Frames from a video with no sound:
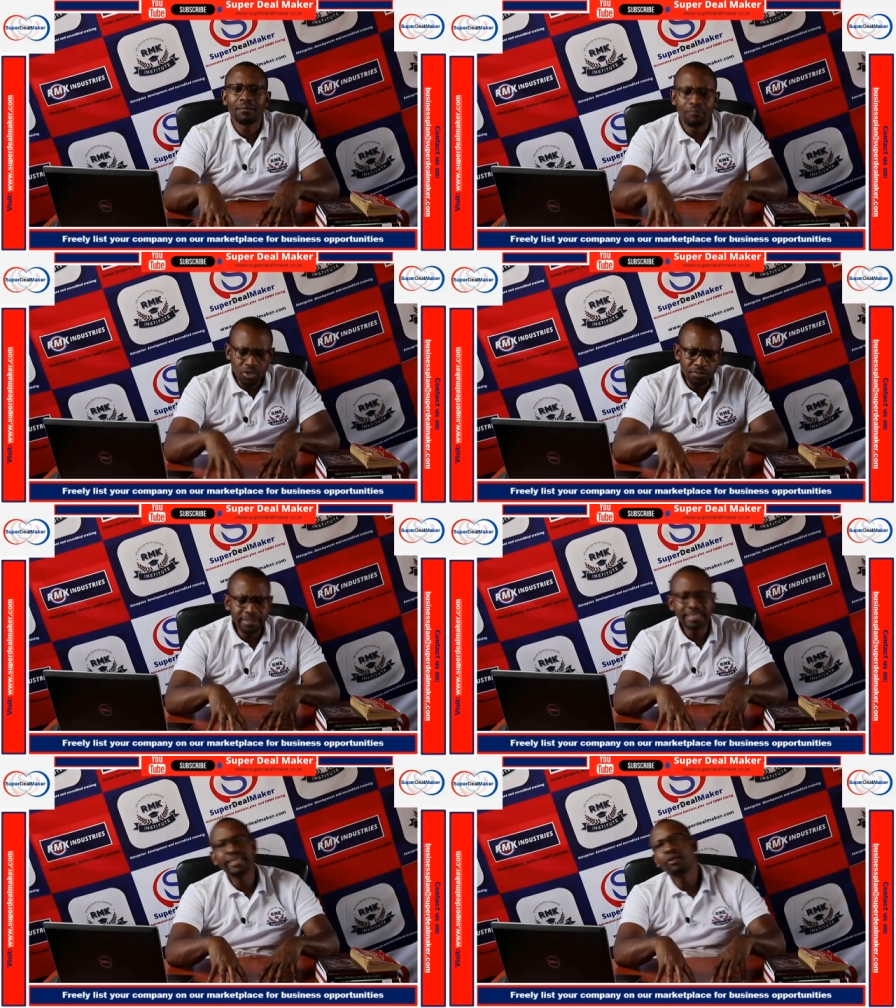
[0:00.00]
Most
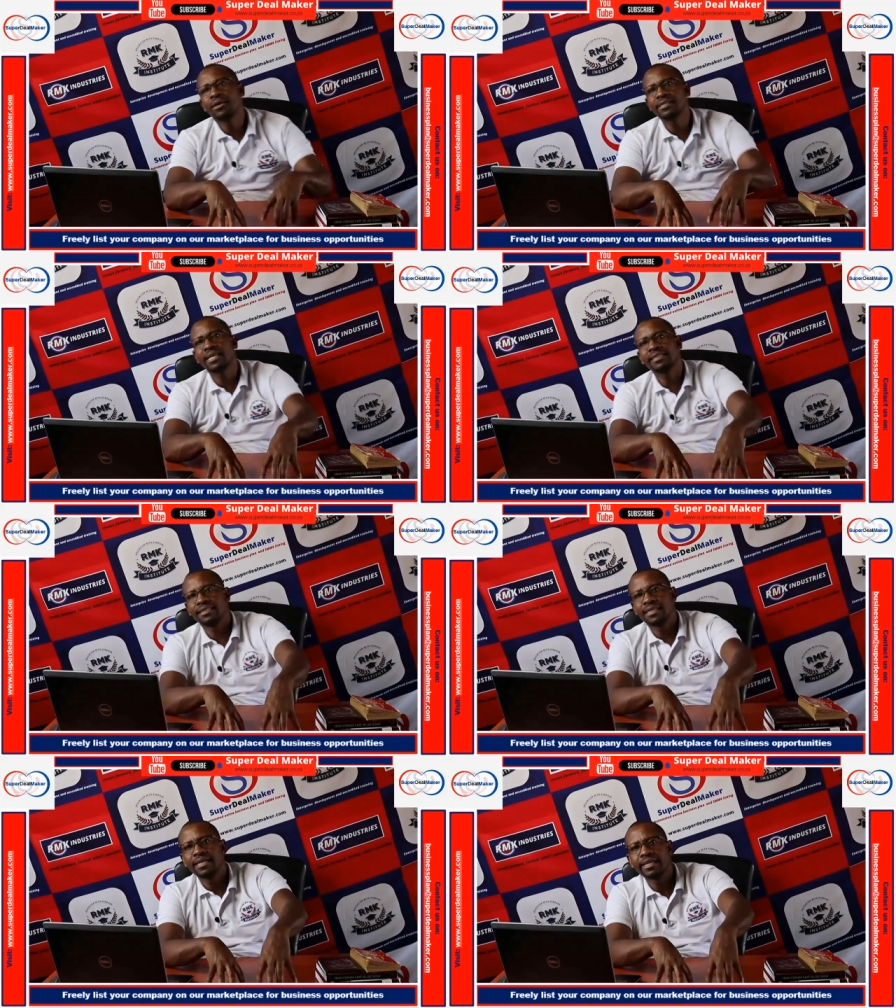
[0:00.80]
especially the ones
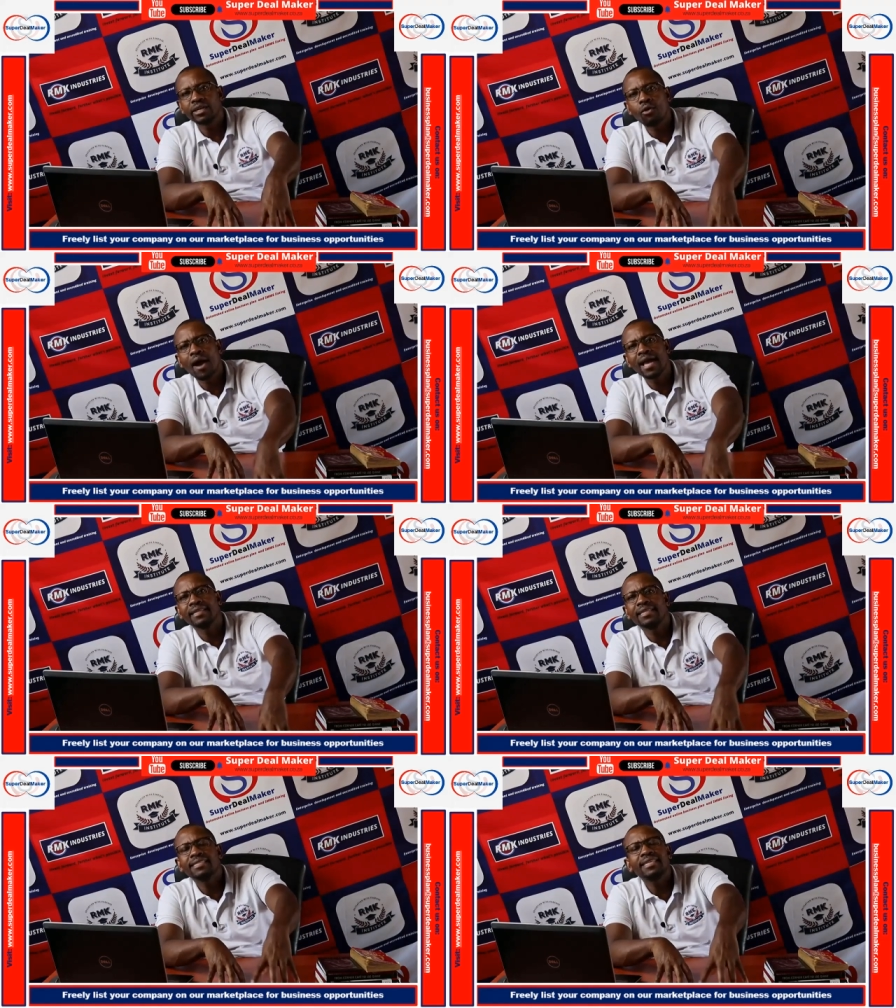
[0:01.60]
that require
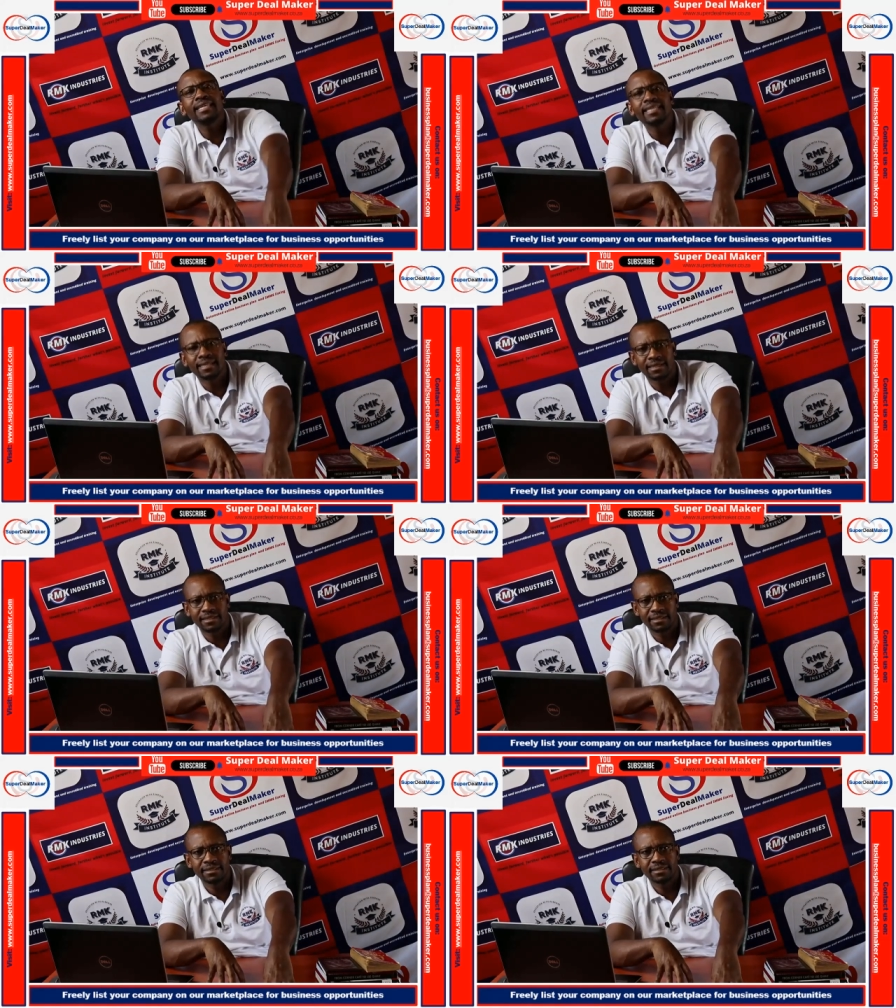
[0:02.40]
the skill
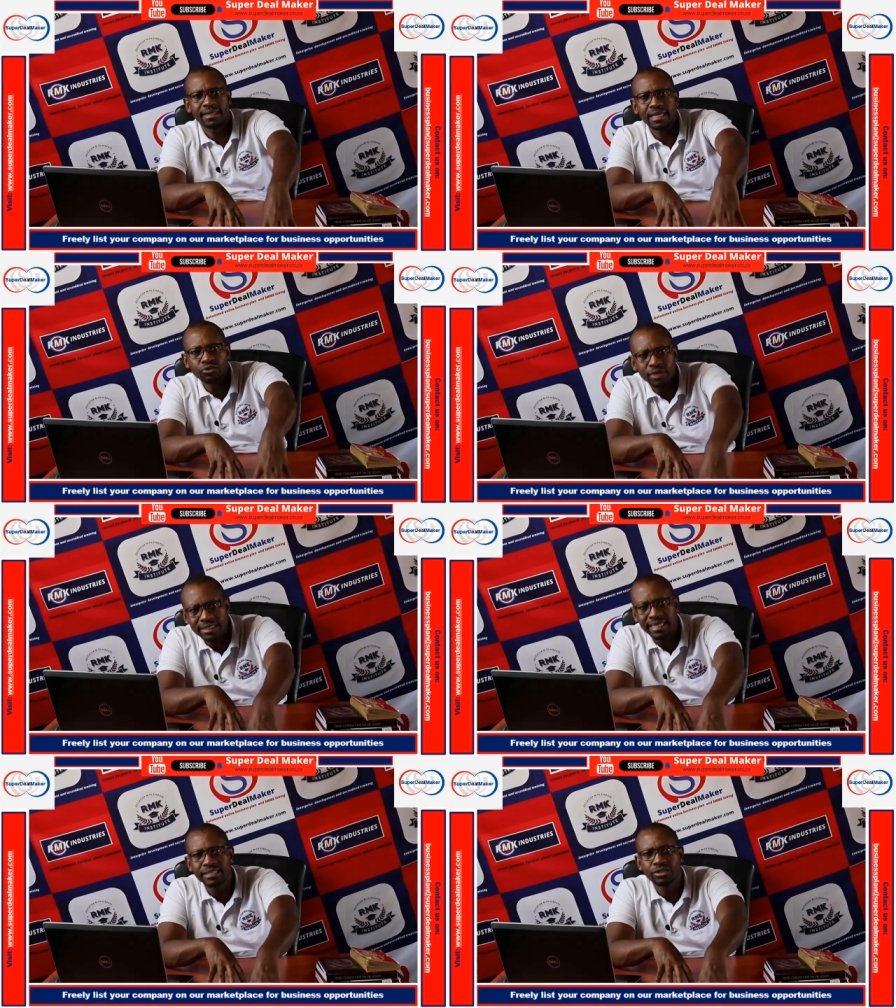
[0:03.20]
that you are
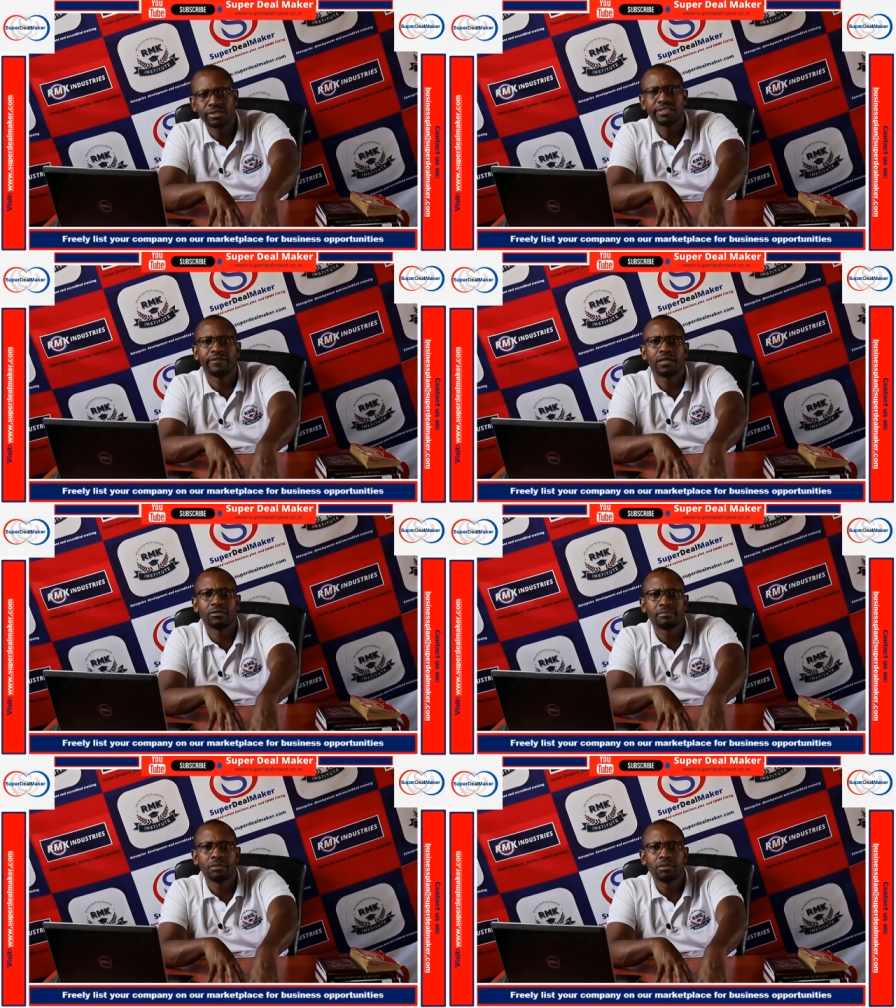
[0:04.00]
trying to
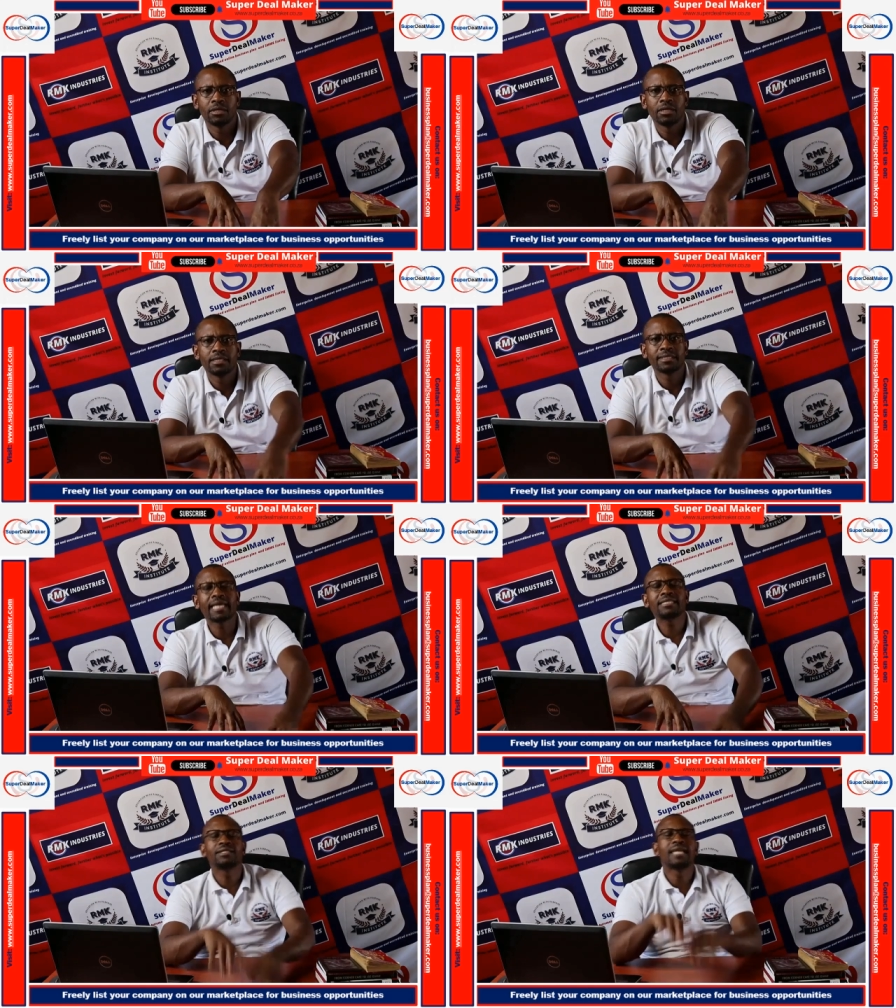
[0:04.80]
develop.
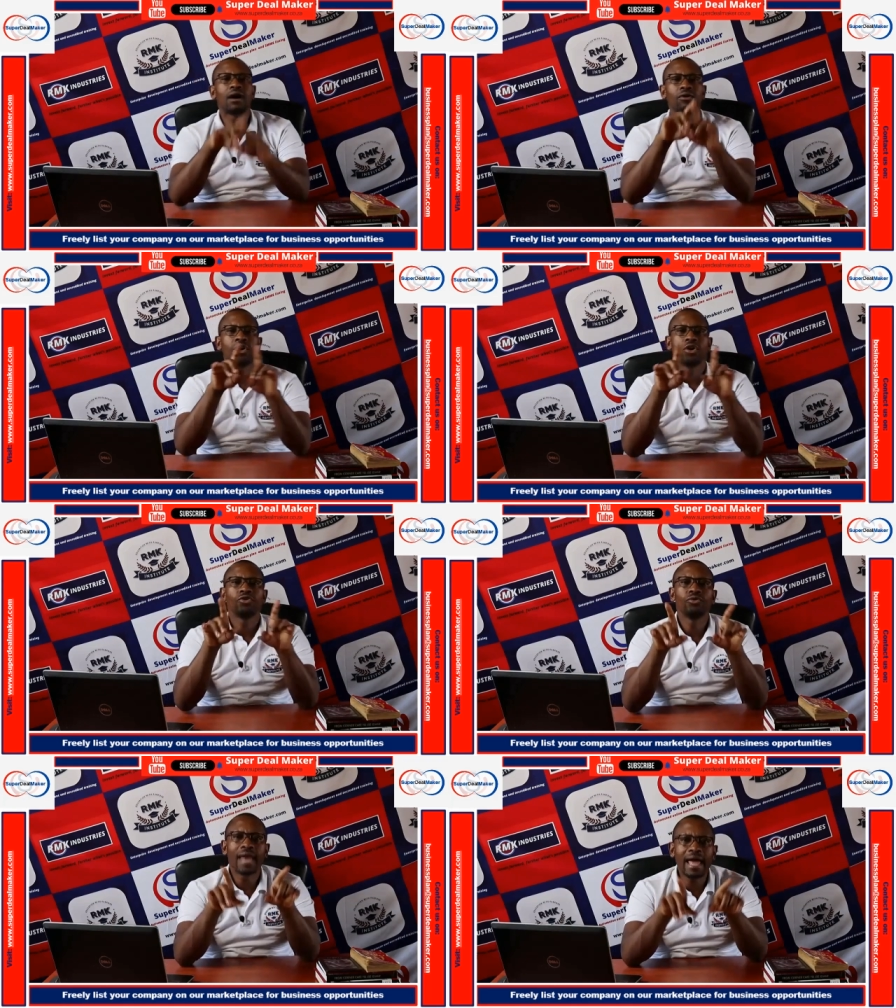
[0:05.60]
That's now
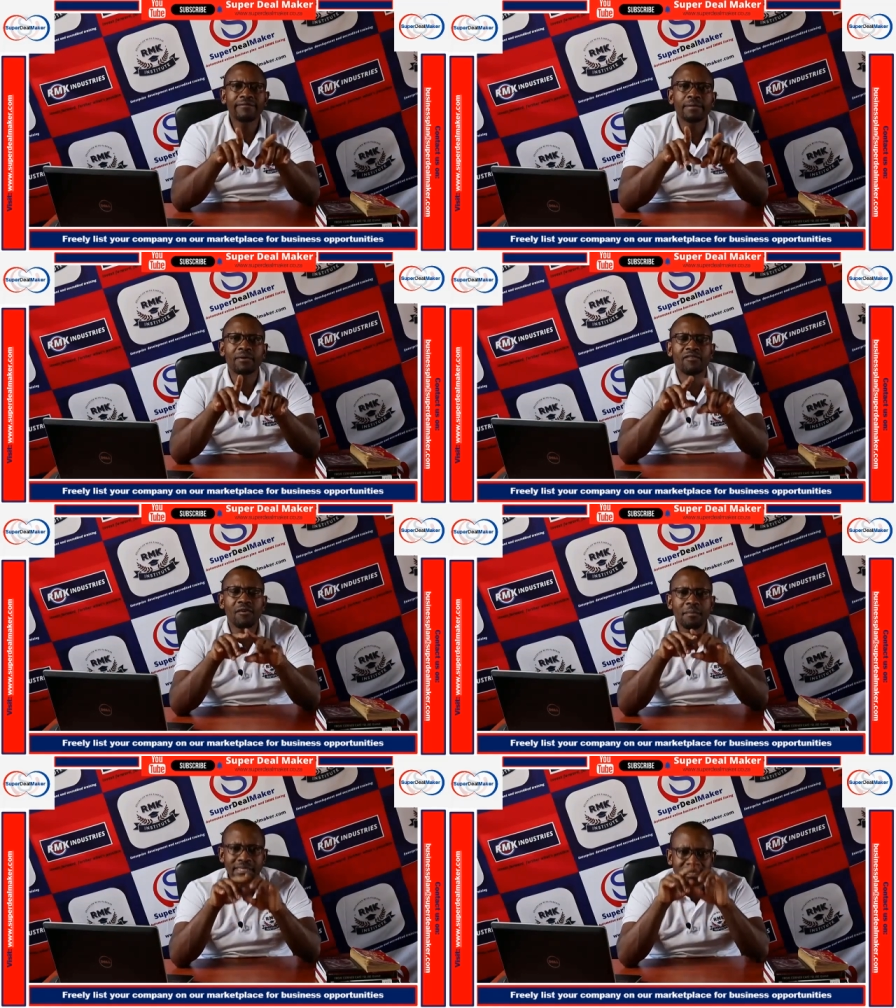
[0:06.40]
you'll have a
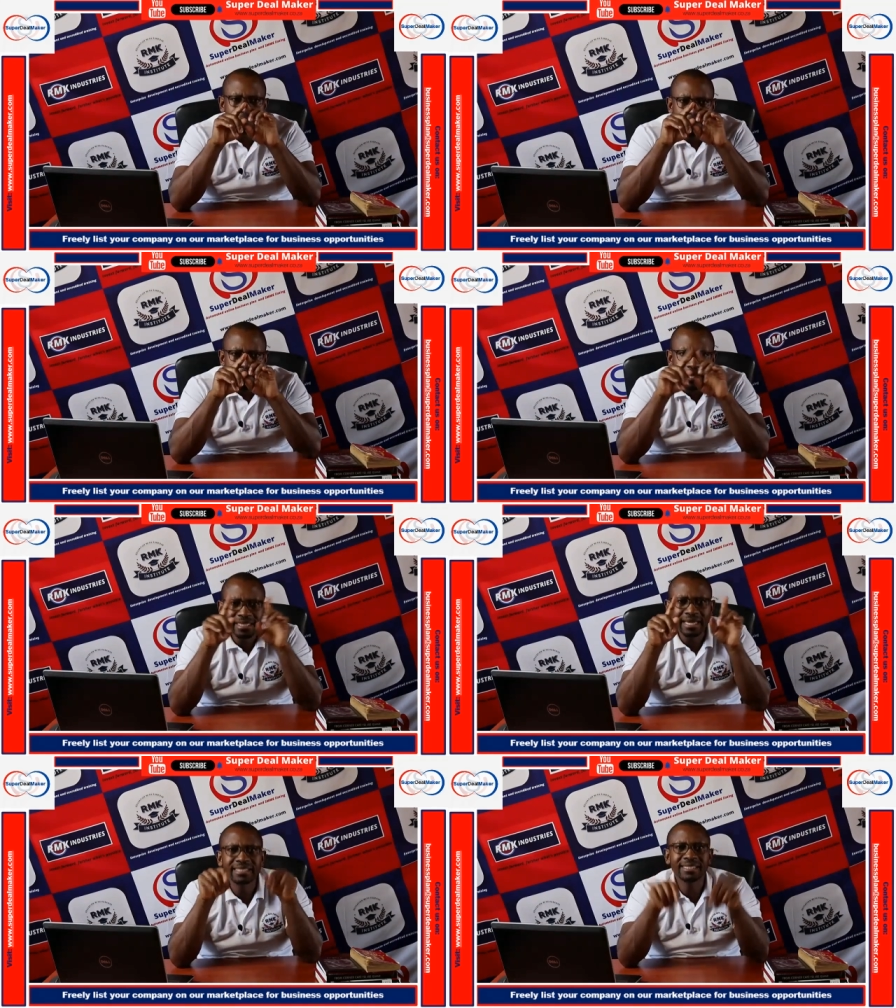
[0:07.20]
performance
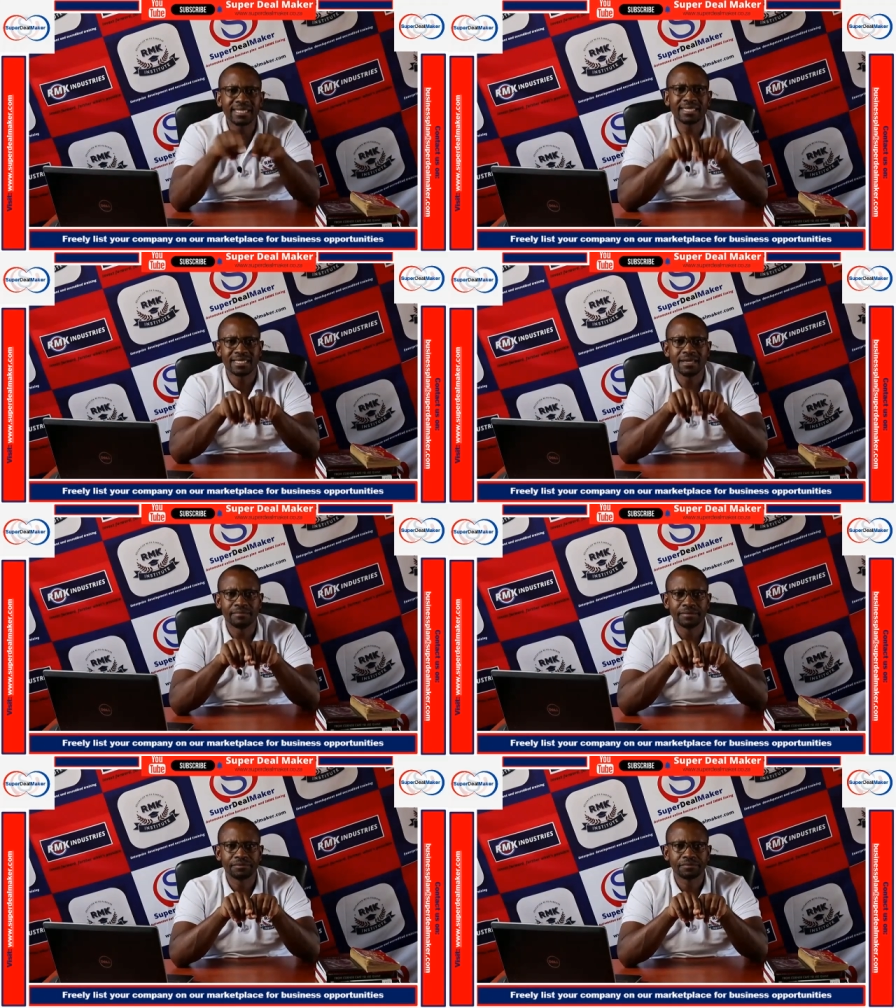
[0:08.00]
measuring system